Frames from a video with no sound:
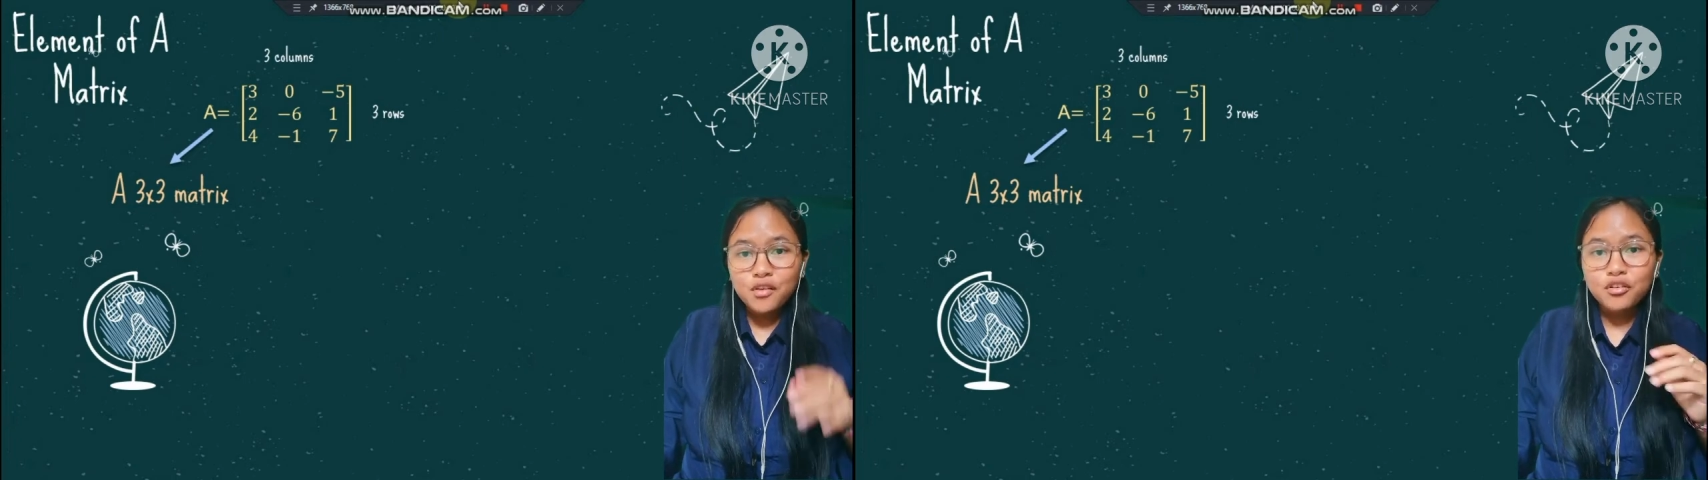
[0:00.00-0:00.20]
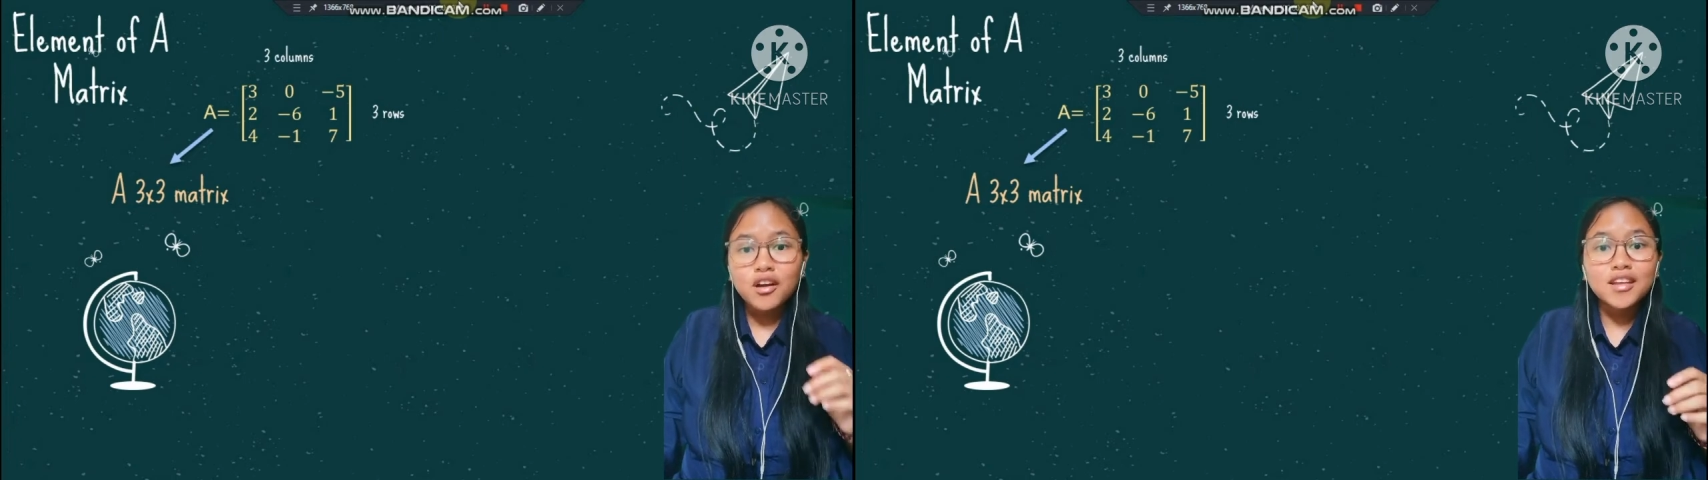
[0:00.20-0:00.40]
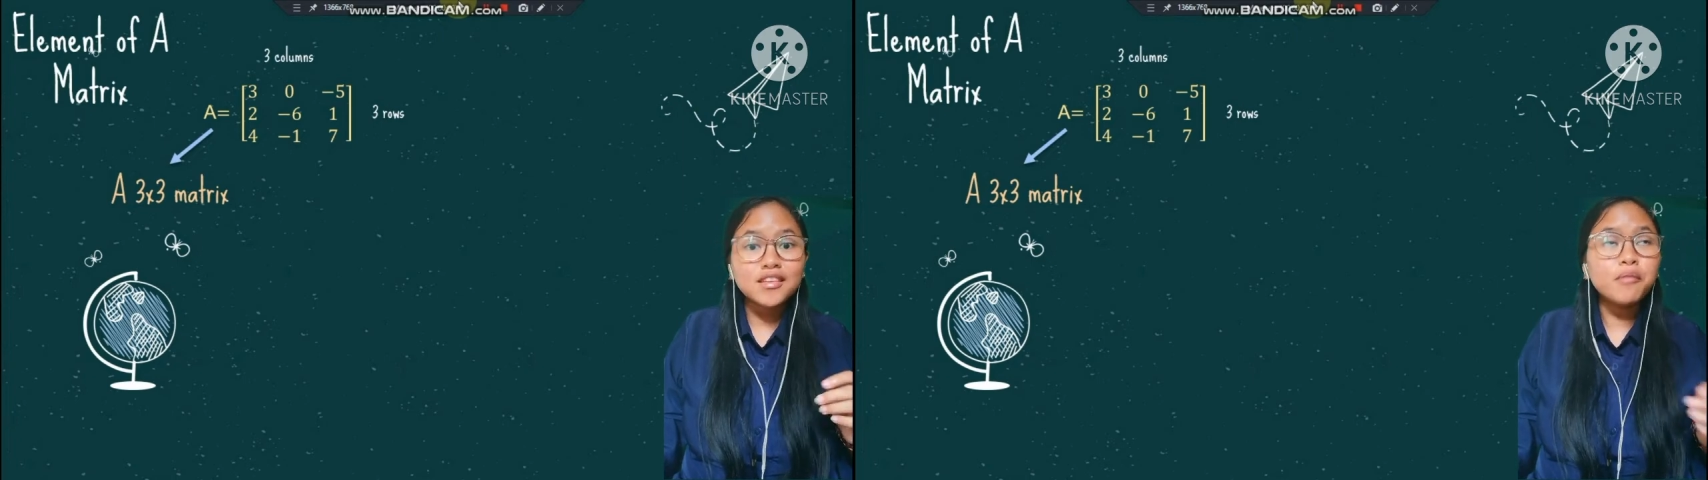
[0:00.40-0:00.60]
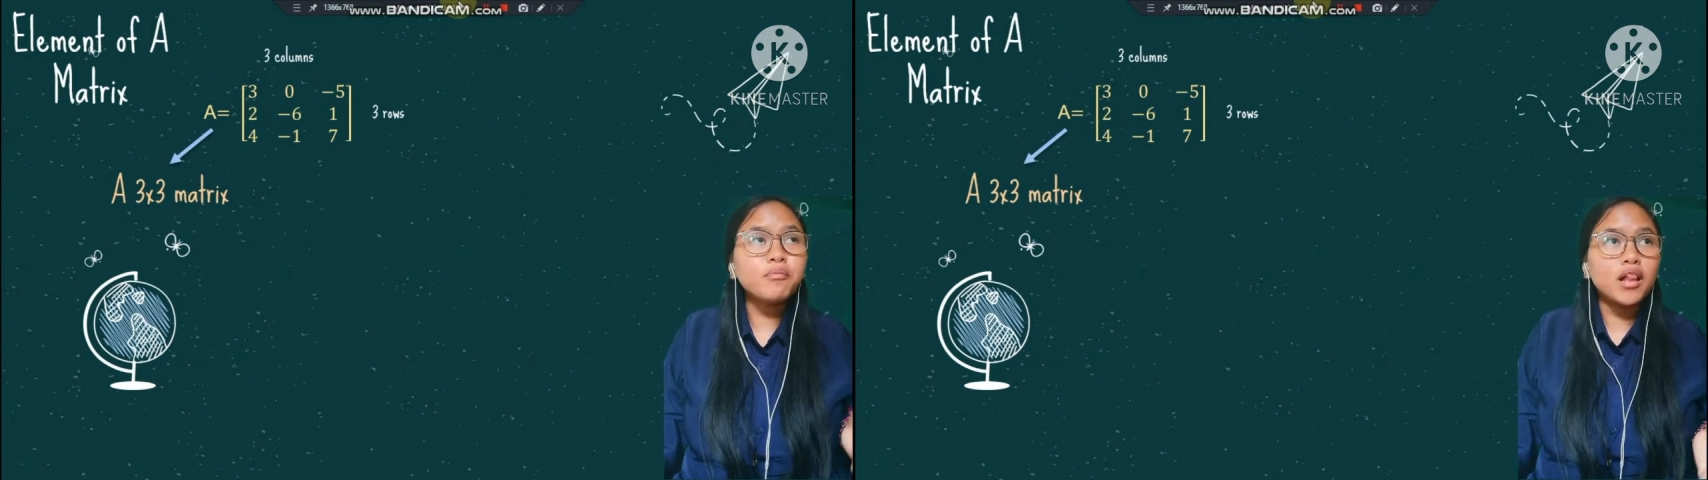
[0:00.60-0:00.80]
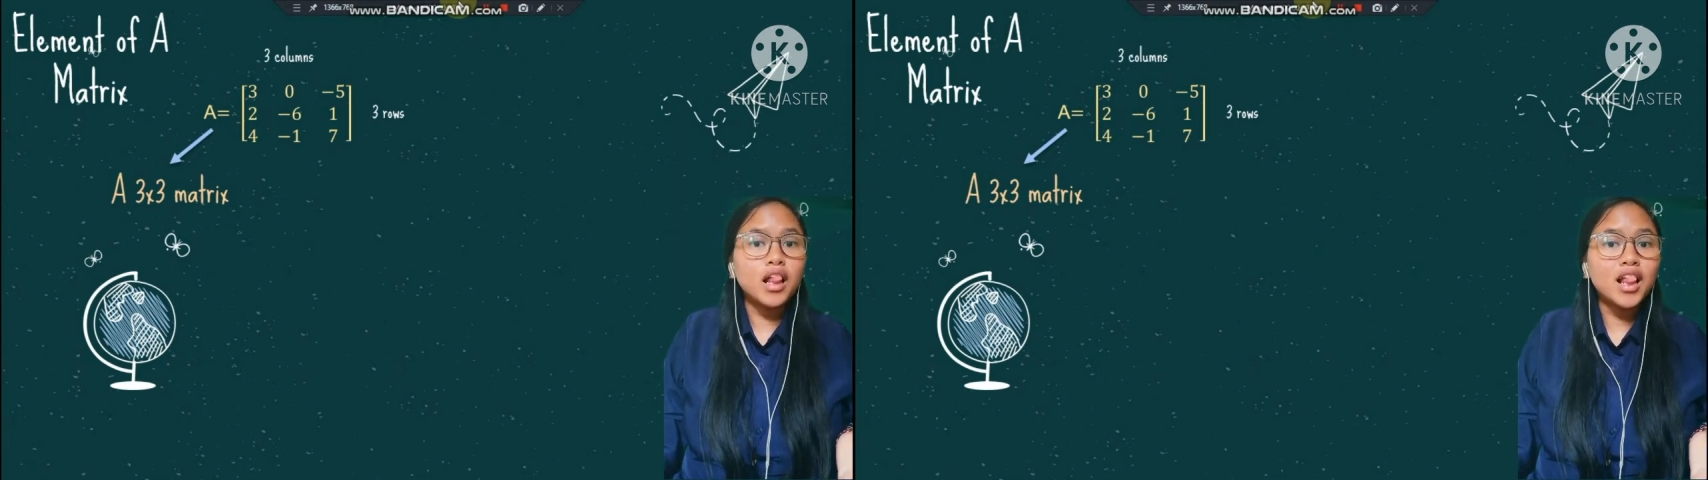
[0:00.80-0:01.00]
For
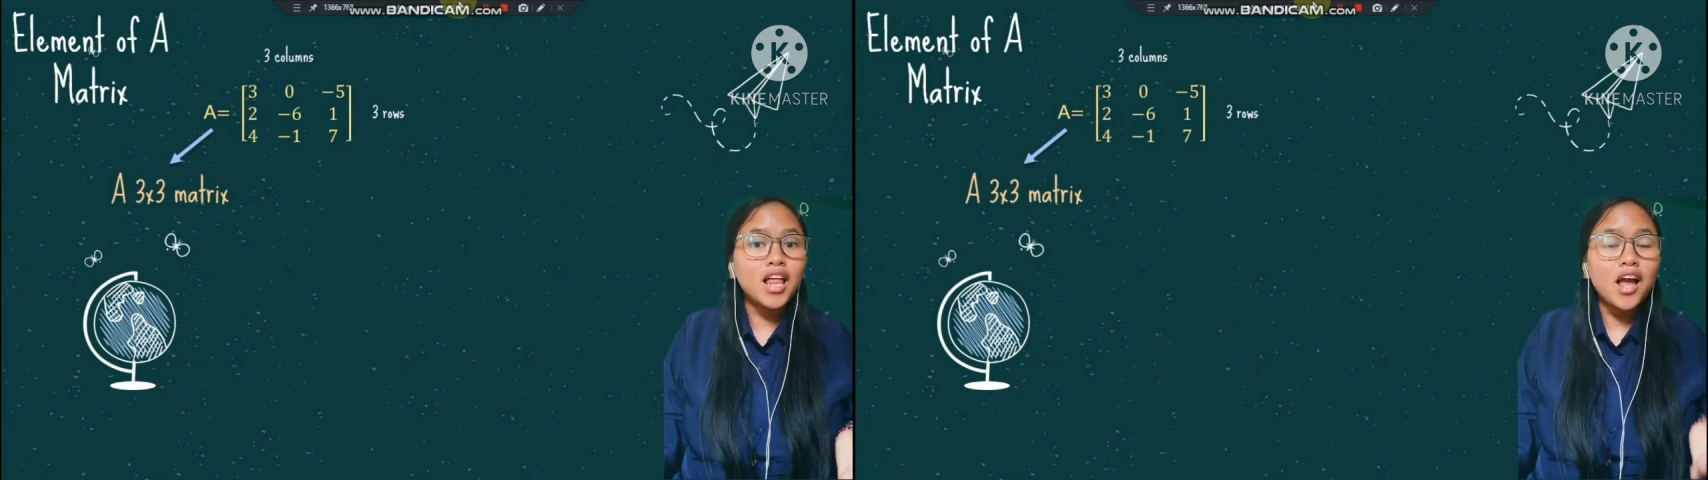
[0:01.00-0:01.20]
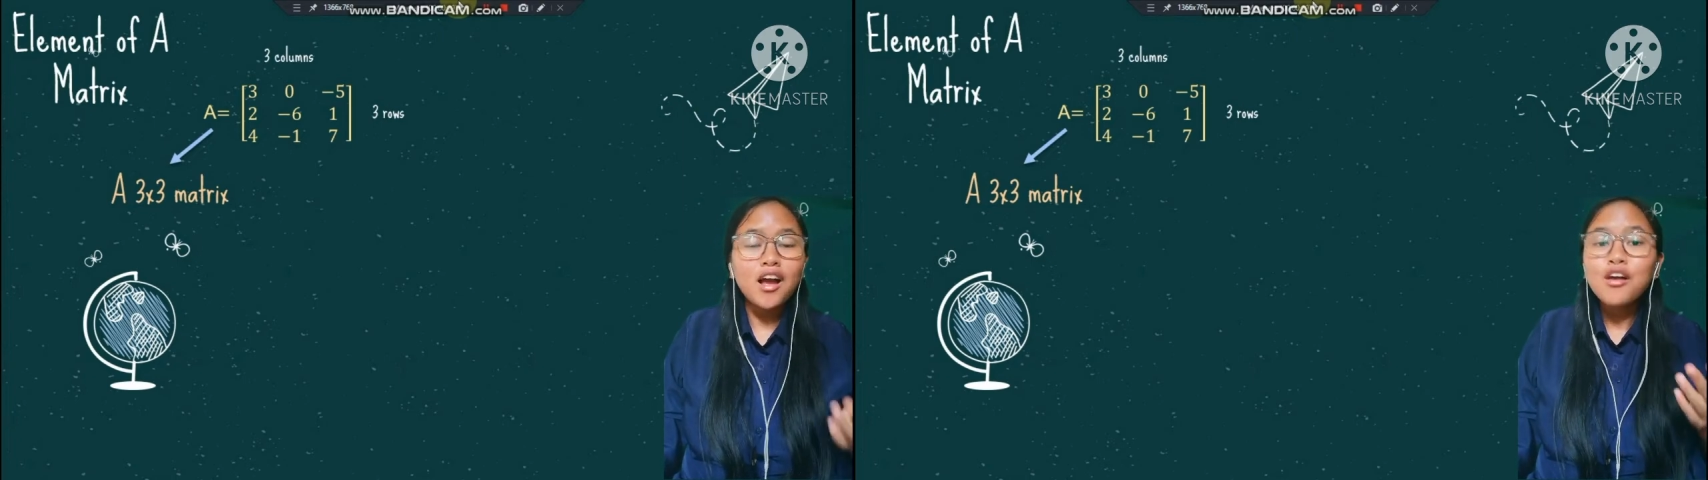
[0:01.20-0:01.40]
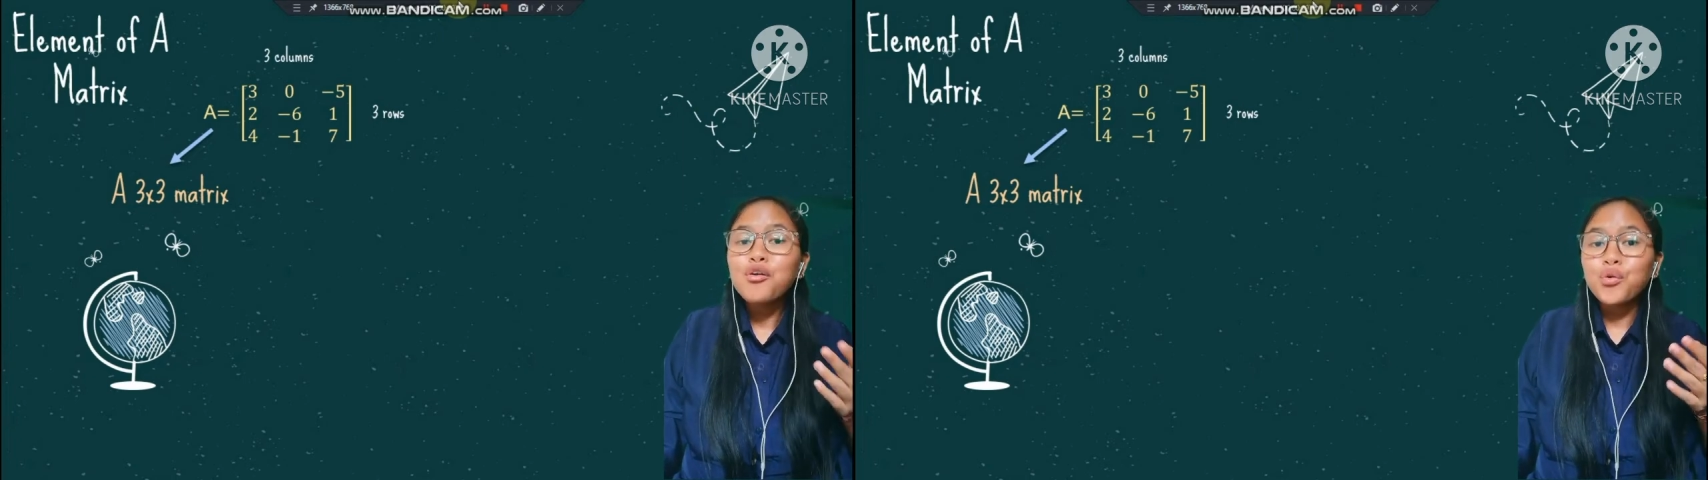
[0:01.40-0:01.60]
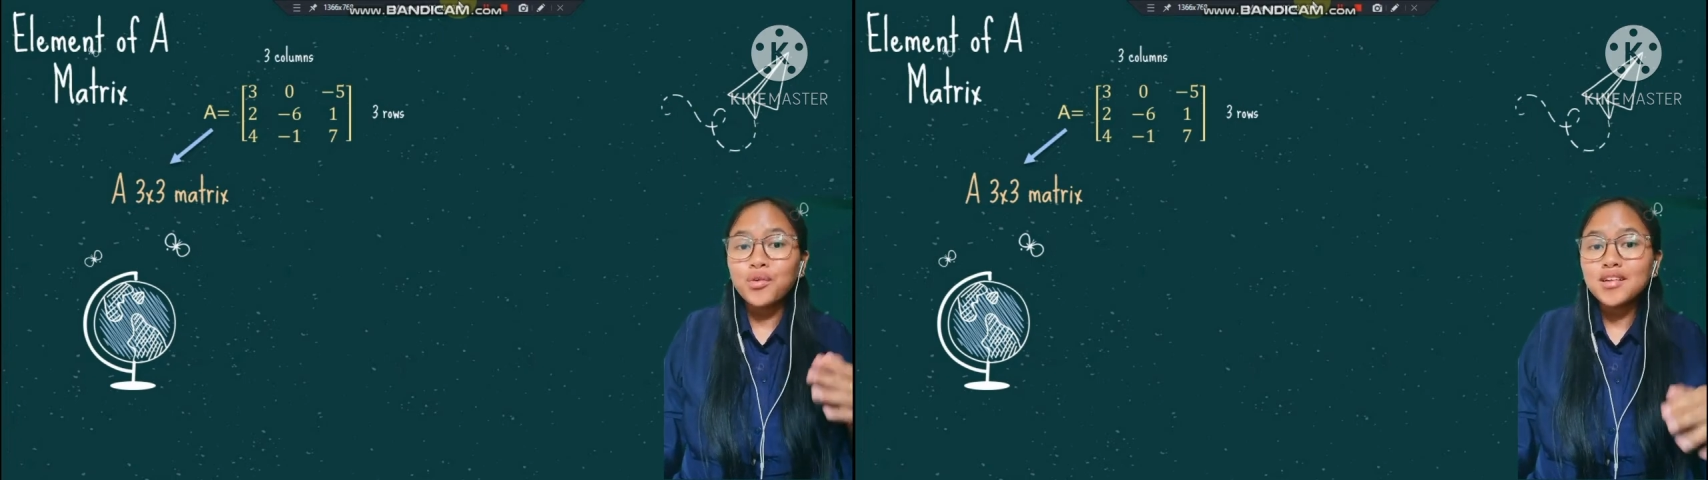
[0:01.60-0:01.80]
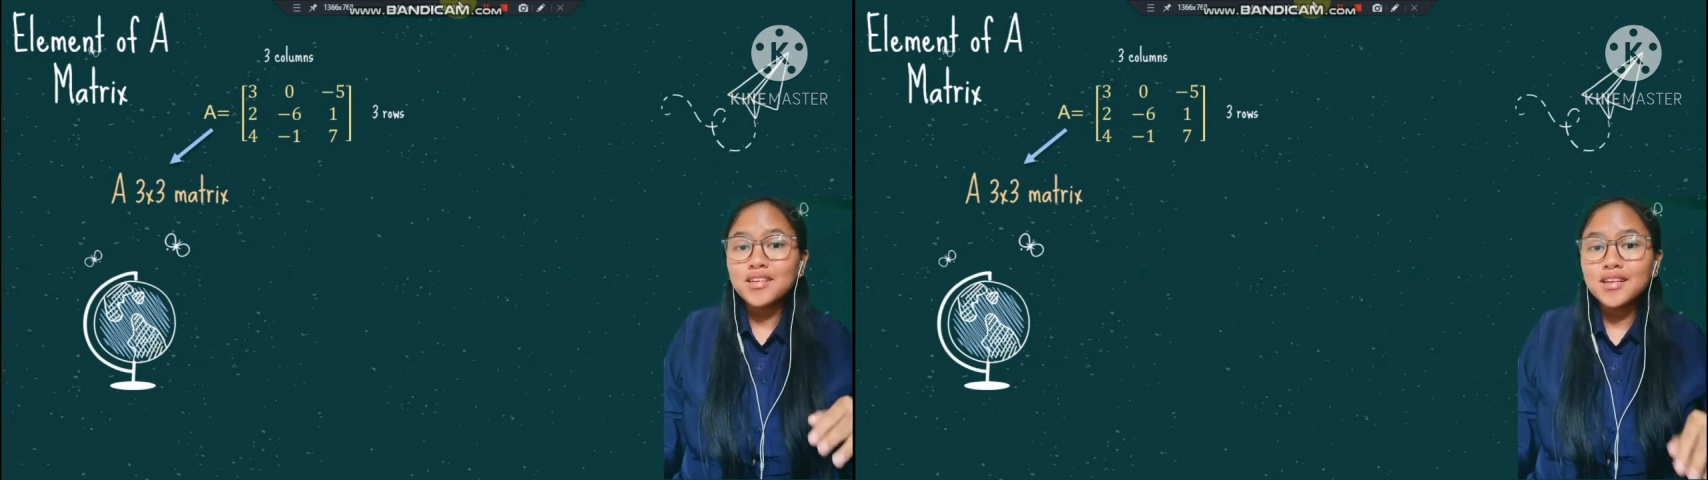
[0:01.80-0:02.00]
example,
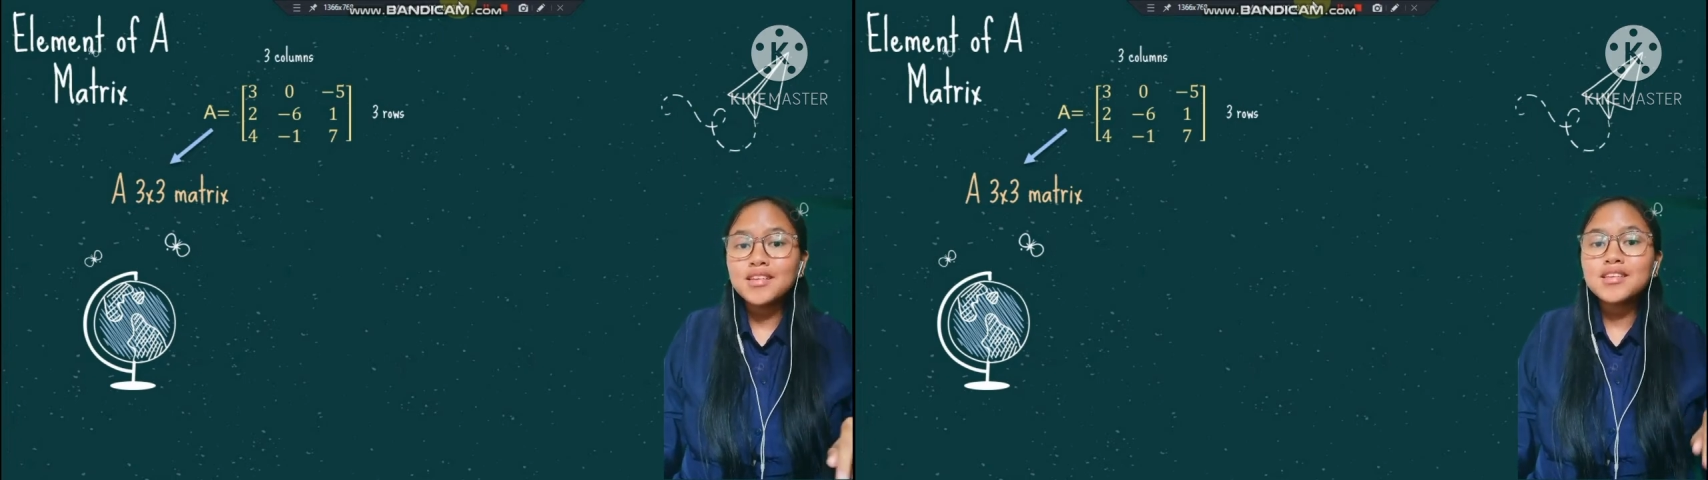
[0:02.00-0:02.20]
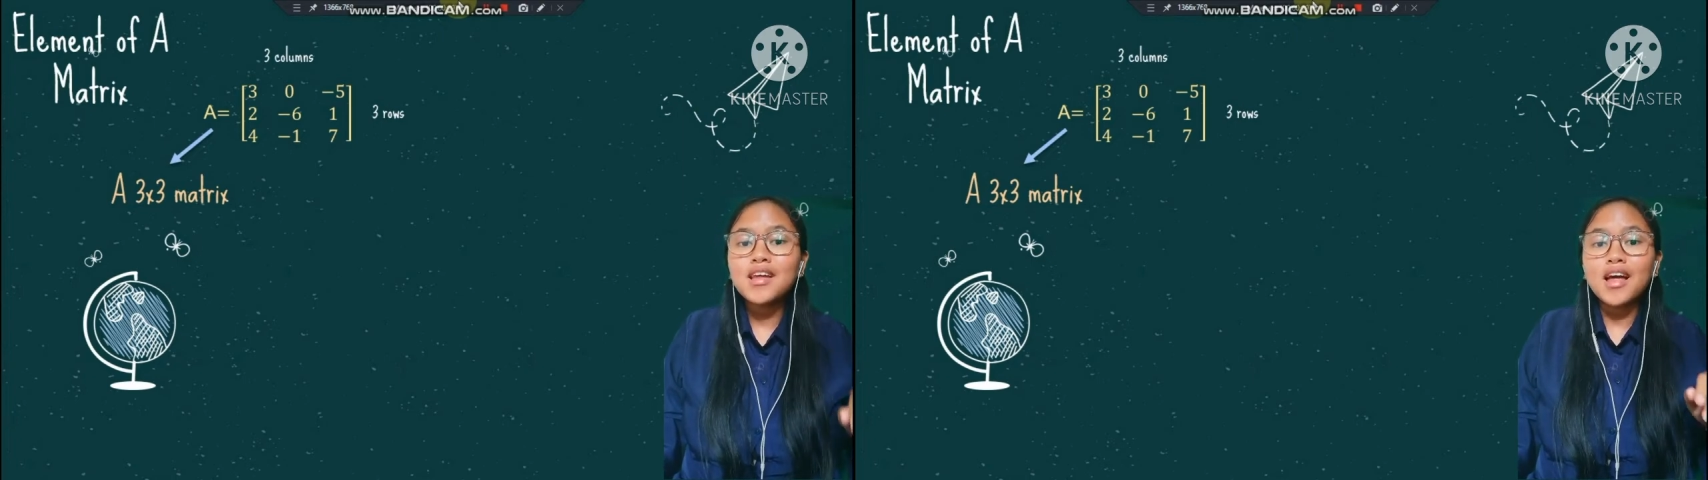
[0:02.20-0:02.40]
what is